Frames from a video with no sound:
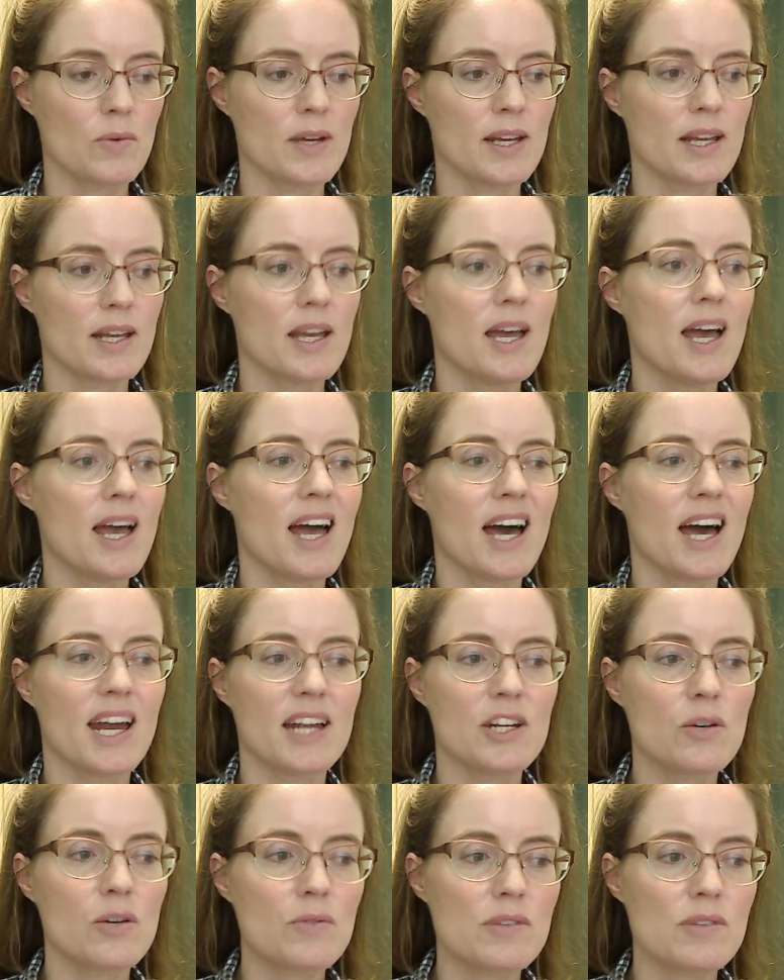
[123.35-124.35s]
week, and I
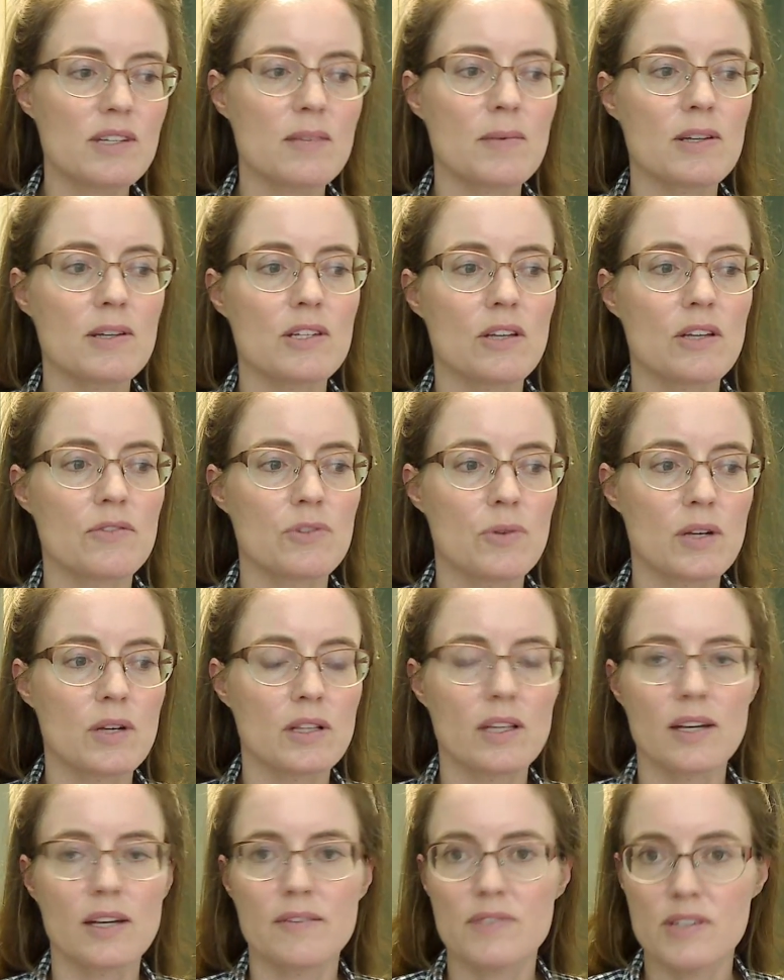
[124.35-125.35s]
don't see myself doing a
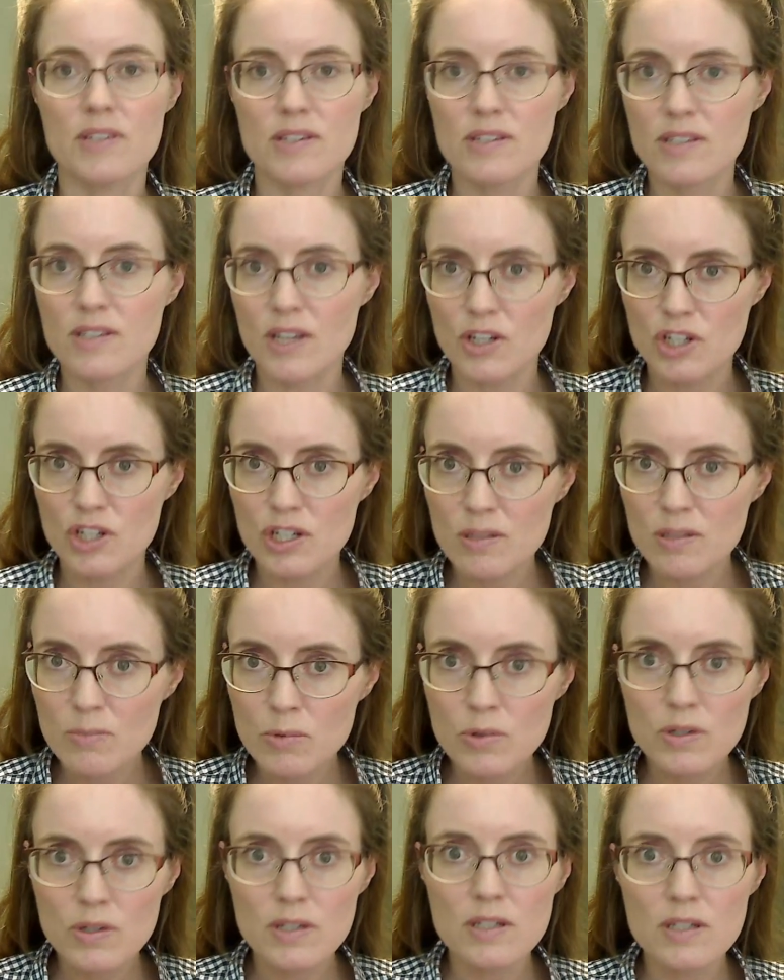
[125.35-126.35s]
lot of discussion
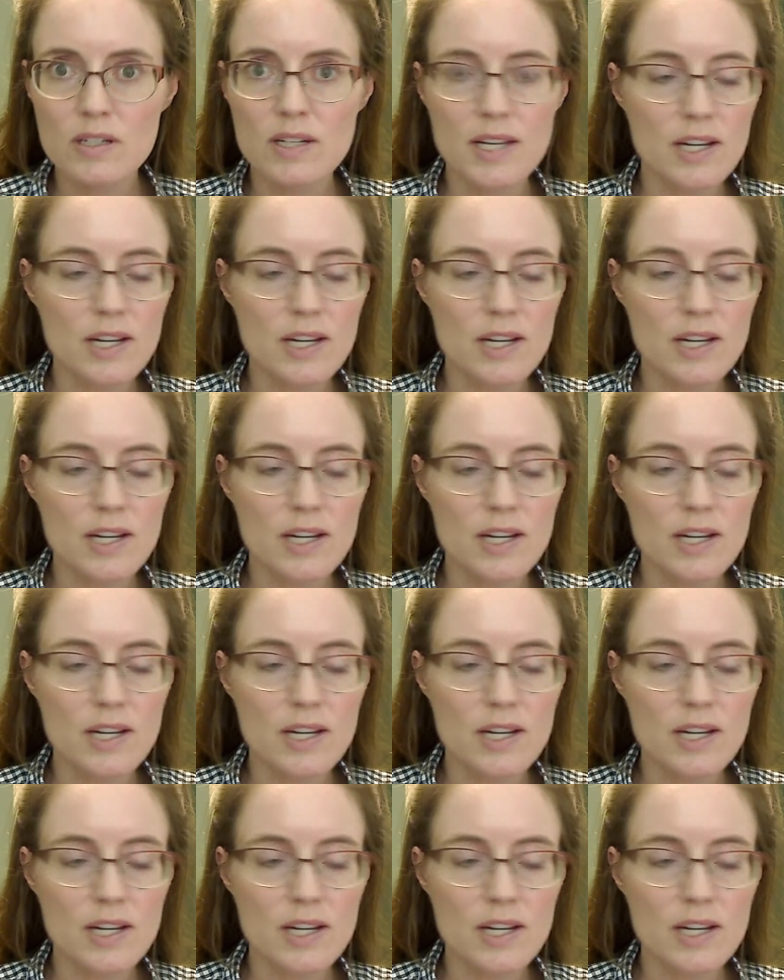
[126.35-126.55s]
board